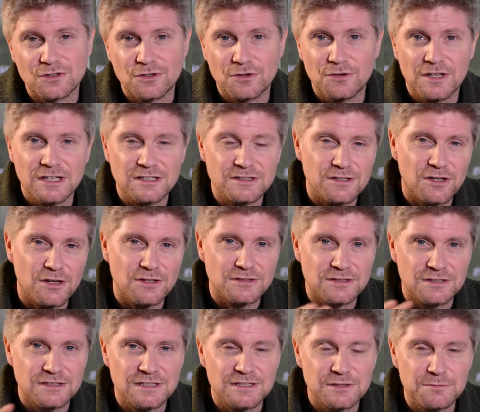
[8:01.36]
and crew, they start
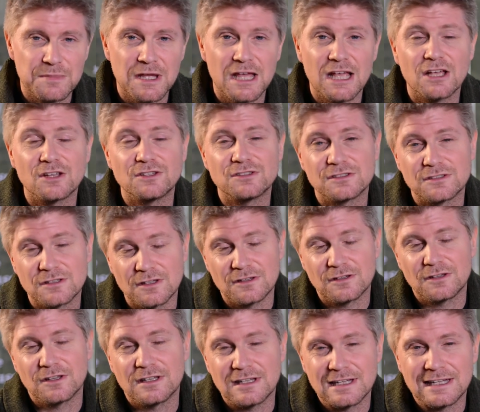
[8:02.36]
to disappear because the
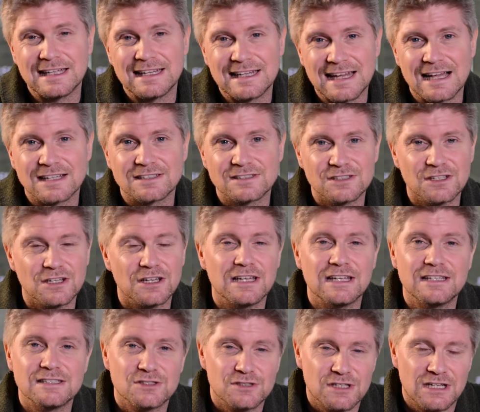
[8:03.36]
lead actor,
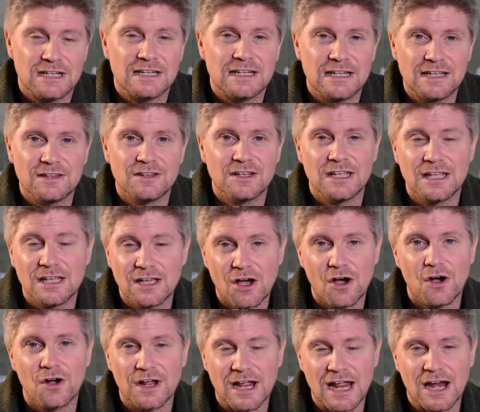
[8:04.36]
it's clear that he
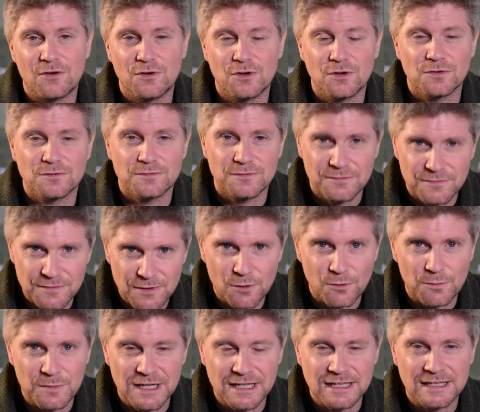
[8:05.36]
can't carry on
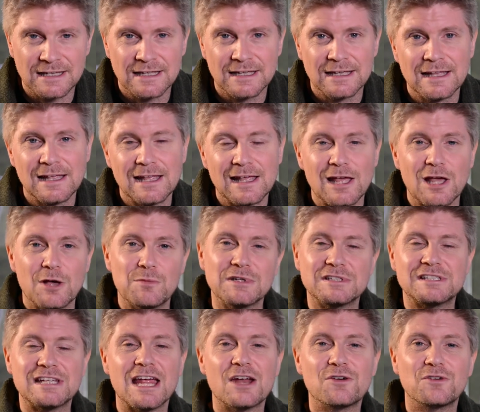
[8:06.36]
filming.
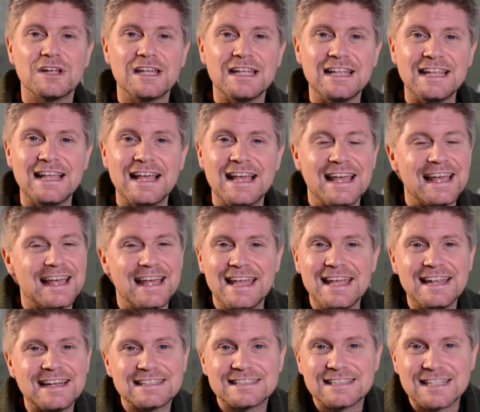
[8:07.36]
But Terry,
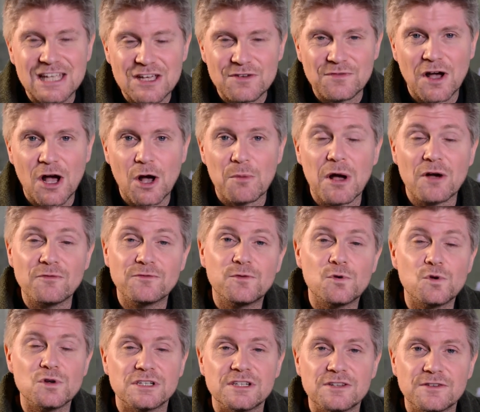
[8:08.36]
he doesn't give up.
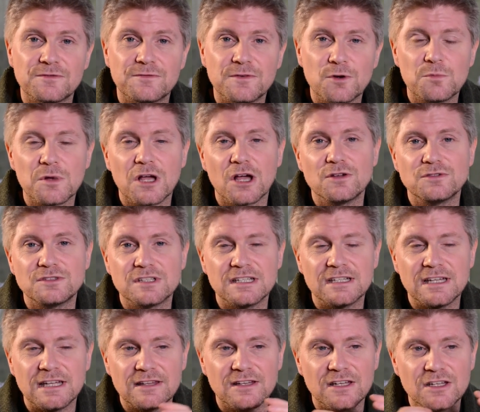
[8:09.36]
Unfortunately, the film goes
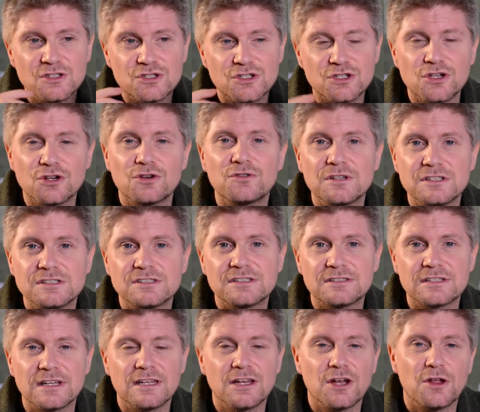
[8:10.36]
in, the
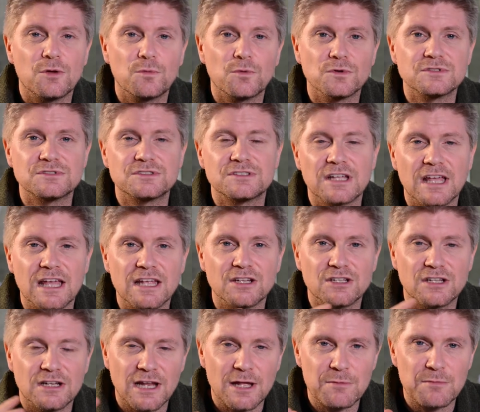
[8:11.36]
insurance, you know, he wants to
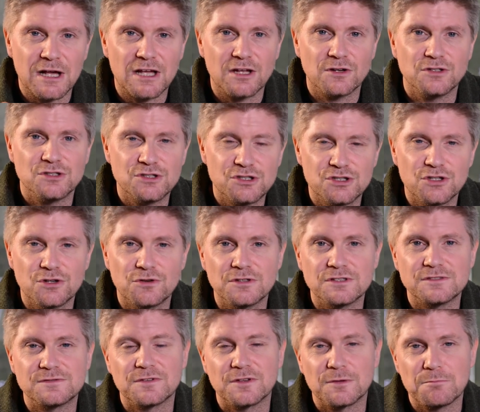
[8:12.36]
get claim back on
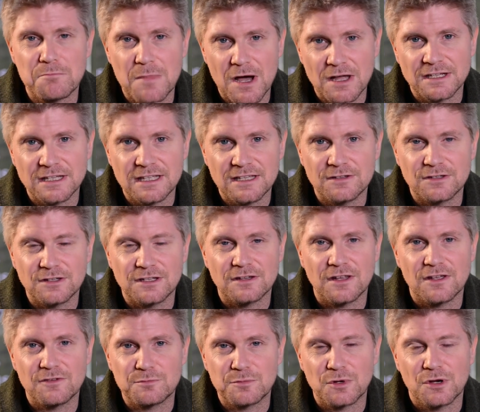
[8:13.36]
insurance for the money that
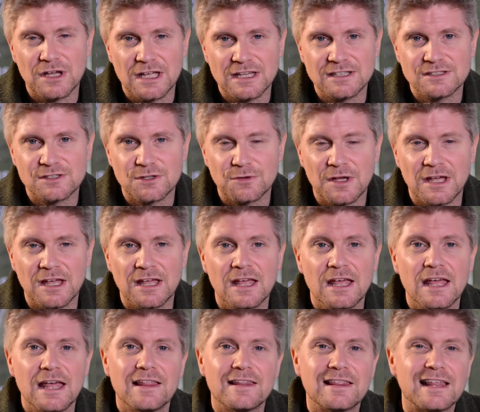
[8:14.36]
they've put into it.
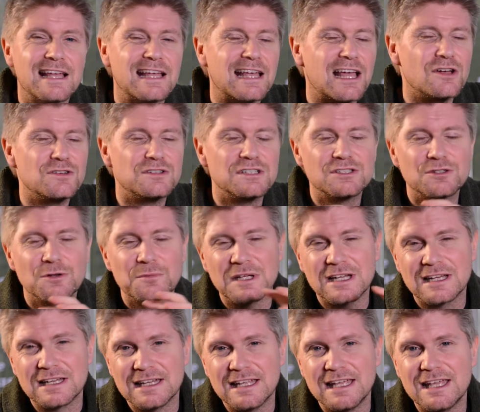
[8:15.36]
That goes into a
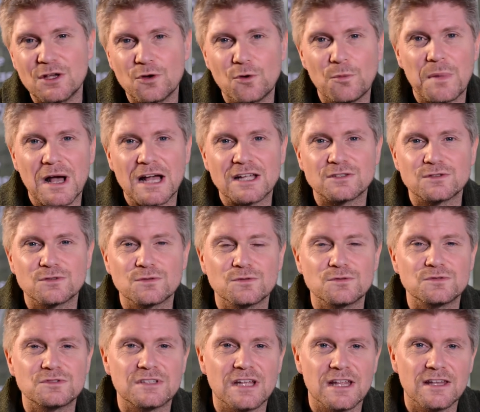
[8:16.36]
big legal
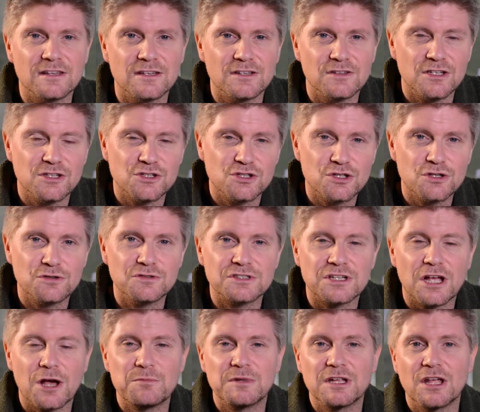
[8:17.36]
battles. Then the insurance
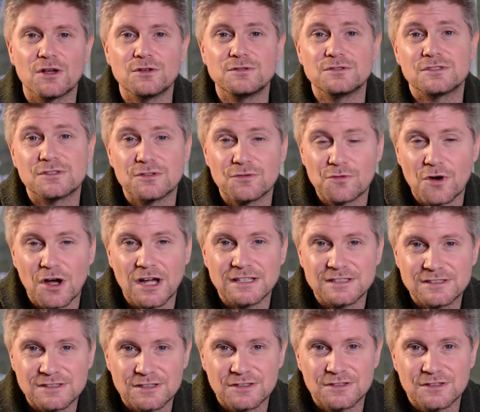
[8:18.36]
company owns the
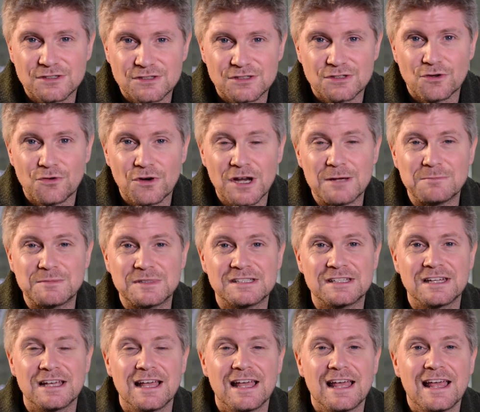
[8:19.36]
rights to the
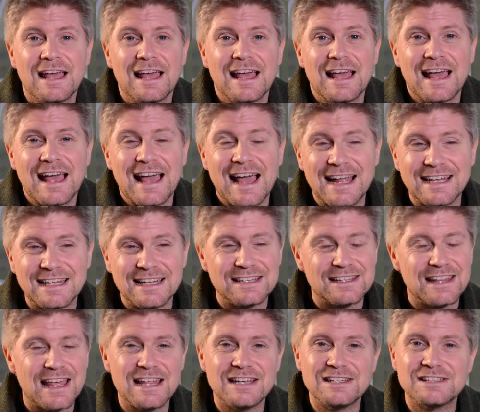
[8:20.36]
script. And
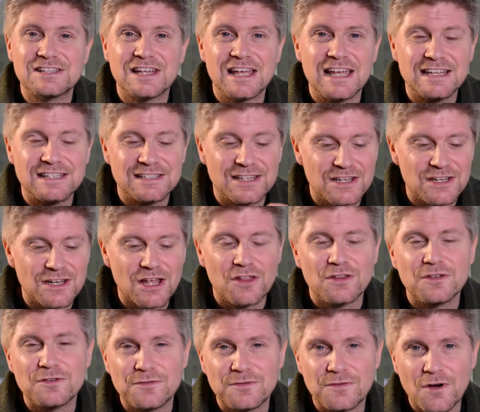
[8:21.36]
it then takes
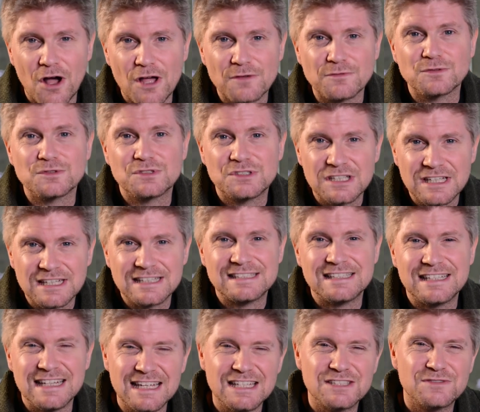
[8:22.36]
another 5 or
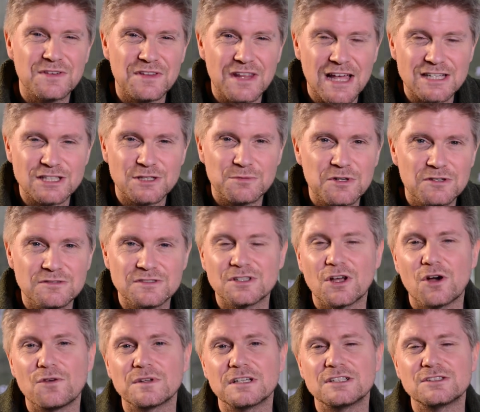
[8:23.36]
6 years for that to be
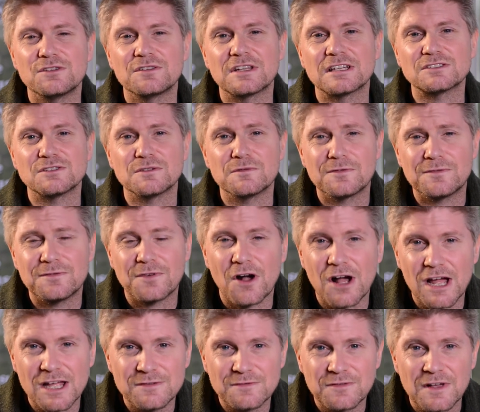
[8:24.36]
resolved. In
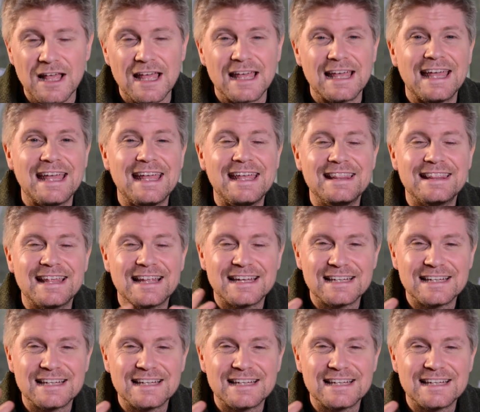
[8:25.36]
2005, Terry